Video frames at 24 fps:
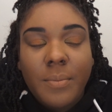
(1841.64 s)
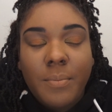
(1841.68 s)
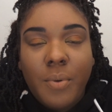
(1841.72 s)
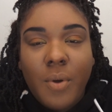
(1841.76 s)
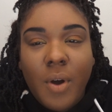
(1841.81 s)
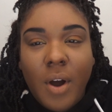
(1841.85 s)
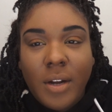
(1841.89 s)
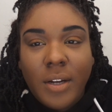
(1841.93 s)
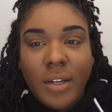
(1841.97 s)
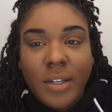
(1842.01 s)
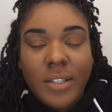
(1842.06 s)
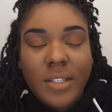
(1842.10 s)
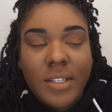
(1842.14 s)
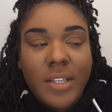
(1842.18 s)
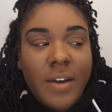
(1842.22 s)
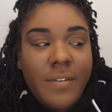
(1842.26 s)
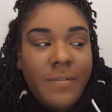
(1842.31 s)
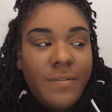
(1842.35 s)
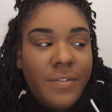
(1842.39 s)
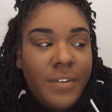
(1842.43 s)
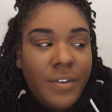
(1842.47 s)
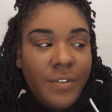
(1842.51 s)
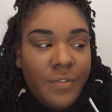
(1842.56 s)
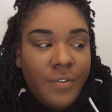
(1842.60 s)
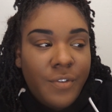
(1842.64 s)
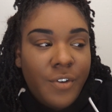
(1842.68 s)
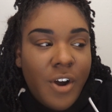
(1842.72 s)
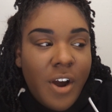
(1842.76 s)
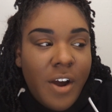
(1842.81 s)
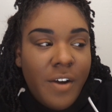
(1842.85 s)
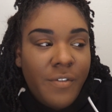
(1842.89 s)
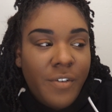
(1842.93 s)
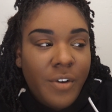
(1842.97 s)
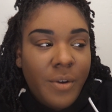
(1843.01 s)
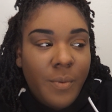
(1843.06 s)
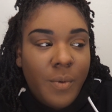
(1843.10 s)
products that fit for
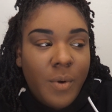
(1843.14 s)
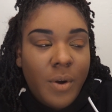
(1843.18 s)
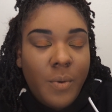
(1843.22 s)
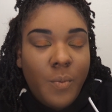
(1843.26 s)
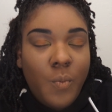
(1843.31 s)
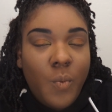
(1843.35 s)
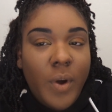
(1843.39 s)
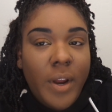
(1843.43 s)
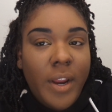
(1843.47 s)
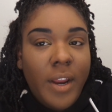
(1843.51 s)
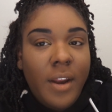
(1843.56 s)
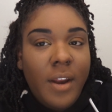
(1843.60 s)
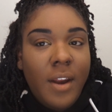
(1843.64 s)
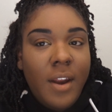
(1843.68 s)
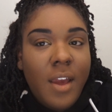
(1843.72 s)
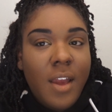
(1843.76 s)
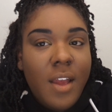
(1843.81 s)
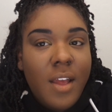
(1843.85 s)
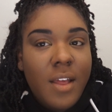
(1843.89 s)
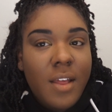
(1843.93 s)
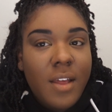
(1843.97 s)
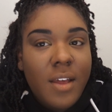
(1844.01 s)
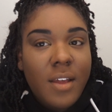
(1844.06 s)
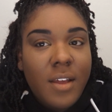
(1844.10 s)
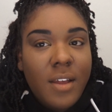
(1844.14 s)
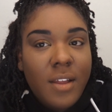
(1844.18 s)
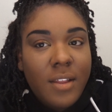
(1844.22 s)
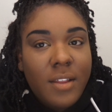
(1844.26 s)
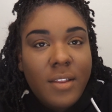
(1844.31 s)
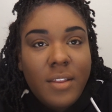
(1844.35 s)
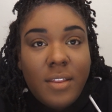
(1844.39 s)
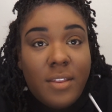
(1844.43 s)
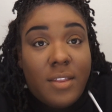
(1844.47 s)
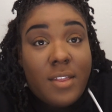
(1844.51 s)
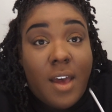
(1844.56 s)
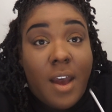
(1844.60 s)
everyone, when
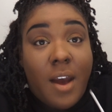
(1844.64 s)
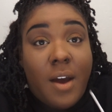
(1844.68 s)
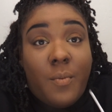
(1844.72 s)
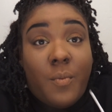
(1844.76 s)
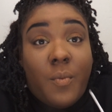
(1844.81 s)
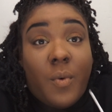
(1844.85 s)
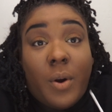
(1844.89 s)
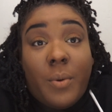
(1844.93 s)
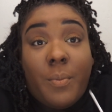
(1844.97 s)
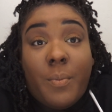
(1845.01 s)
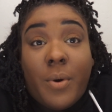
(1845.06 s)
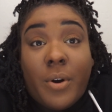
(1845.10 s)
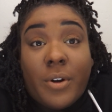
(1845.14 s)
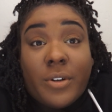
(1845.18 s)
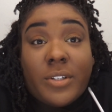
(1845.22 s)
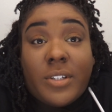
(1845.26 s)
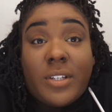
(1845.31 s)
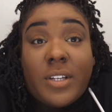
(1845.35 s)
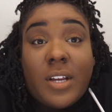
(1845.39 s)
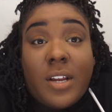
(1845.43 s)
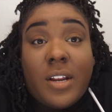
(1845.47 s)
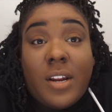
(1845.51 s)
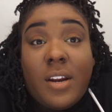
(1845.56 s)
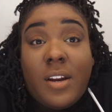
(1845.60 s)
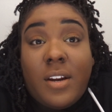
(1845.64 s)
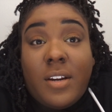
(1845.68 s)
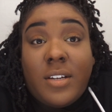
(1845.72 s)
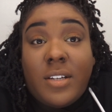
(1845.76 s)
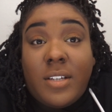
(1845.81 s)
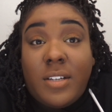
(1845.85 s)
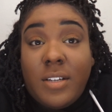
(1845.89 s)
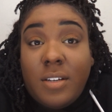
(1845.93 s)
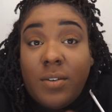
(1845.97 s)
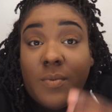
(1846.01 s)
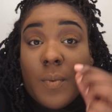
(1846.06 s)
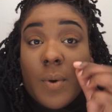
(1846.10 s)
that one person,
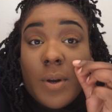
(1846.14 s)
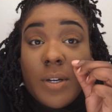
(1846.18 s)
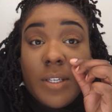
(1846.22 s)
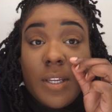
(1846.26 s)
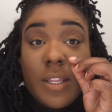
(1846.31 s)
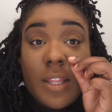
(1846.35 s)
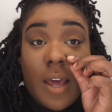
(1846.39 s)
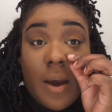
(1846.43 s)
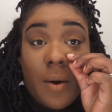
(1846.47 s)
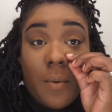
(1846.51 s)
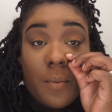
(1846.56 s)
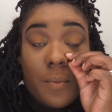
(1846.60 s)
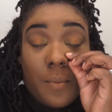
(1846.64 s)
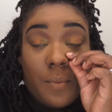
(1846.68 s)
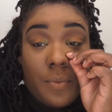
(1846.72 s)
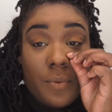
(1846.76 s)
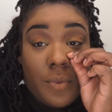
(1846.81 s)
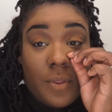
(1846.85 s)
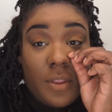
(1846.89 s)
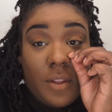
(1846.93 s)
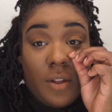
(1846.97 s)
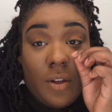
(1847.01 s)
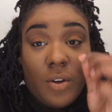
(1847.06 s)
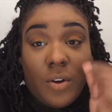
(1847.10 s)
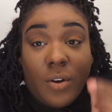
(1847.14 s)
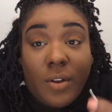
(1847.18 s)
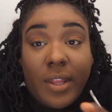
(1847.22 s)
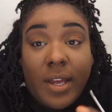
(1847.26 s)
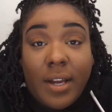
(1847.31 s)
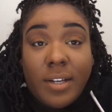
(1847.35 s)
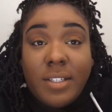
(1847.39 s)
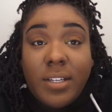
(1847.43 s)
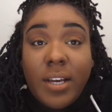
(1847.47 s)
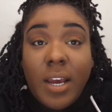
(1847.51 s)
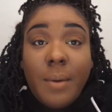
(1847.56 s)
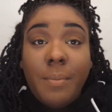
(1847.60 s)
when that, you know,
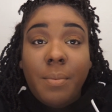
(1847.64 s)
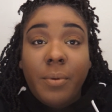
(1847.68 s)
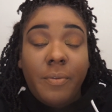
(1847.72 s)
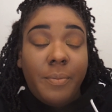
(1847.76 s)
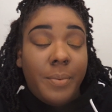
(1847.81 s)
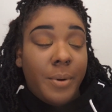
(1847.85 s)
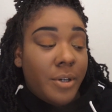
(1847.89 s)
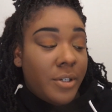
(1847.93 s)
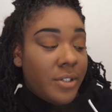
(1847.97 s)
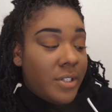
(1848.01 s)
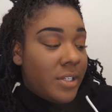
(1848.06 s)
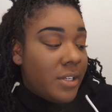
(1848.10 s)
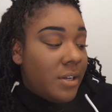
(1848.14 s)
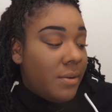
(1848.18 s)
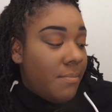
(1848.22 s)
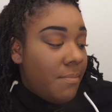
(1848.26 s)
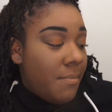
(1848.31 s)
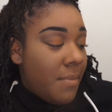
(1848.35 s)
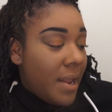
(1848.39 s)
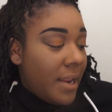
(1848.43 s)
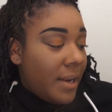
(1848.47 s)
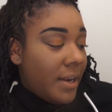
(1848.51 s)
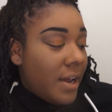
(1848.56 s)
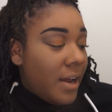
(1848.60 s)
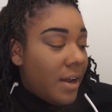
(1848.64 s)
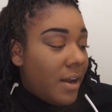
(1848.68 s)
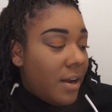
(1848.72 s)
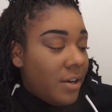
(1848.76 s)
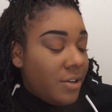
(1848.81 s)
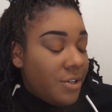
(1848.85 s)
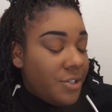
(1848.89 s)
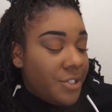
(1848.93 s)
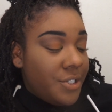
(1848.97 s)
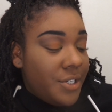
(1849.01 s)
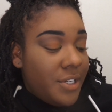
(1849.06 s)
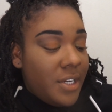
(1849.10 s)
that type of person may not
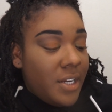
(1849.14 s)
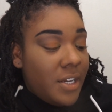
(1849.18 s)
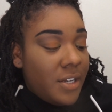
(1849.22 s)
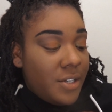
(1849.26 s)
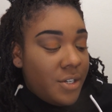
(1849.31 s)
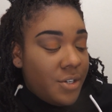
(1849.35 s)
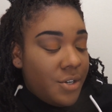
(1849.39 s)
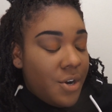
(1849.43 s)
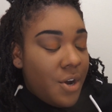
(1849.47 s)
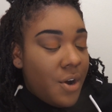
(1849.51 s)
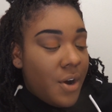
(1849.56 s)
understand it.